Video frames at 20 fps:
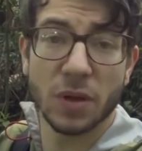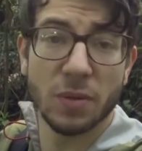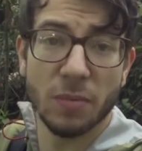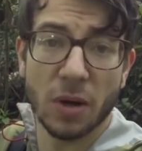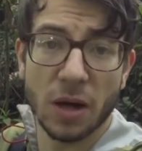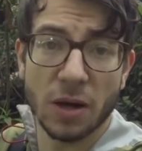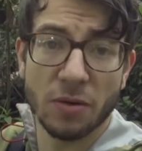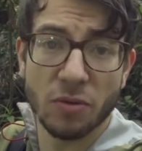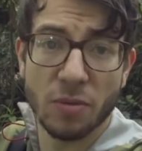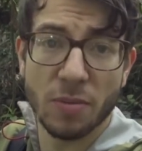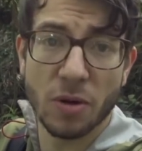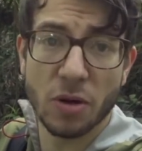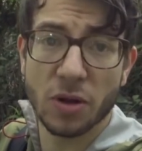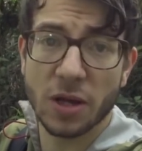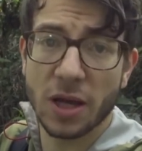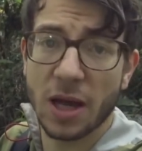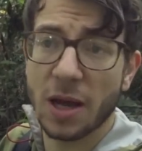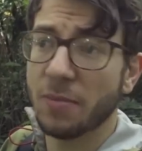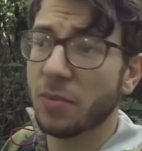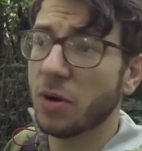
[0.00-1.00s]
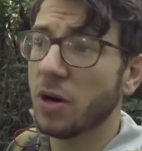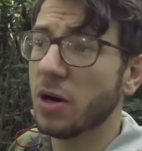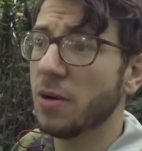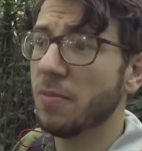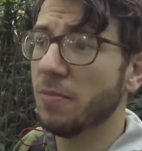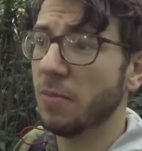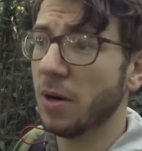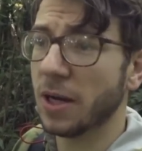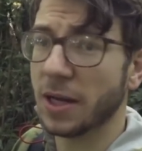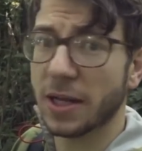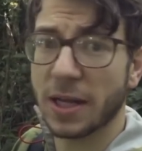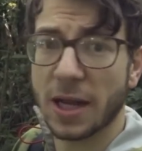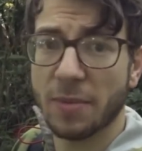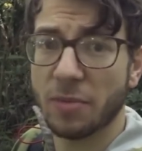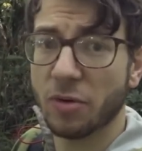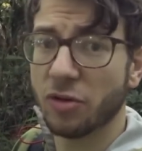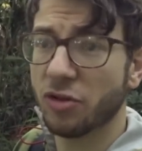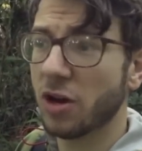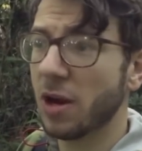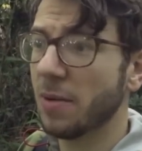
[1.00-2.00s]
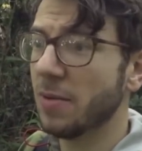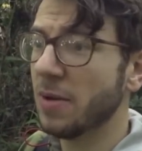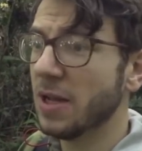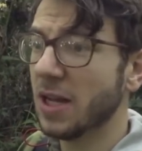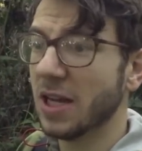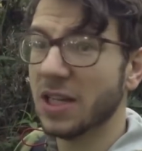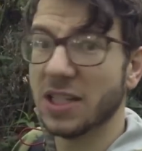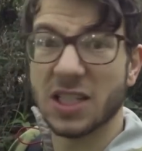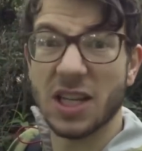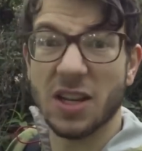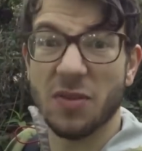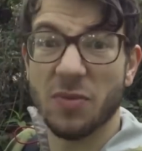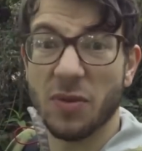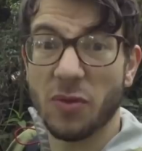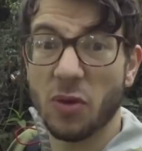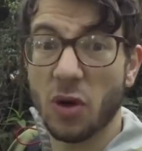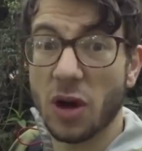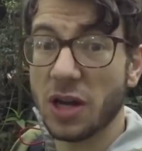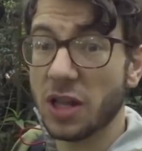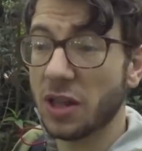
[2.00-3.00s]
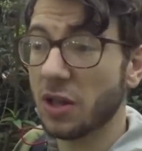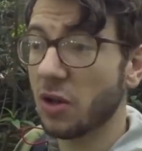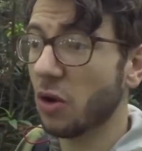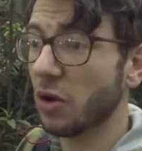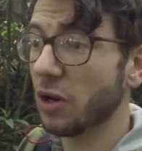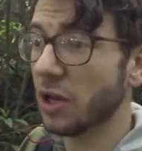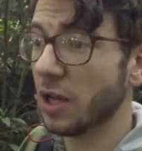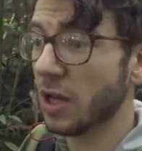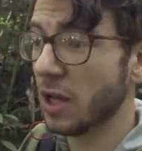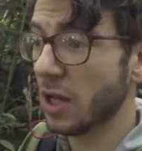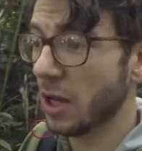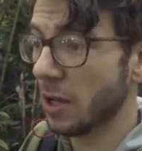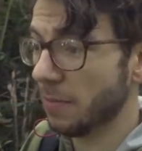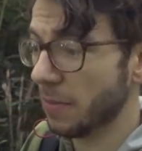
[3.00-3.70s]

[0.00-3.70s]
remote camera, my camera trap, and see if we've got anything on it,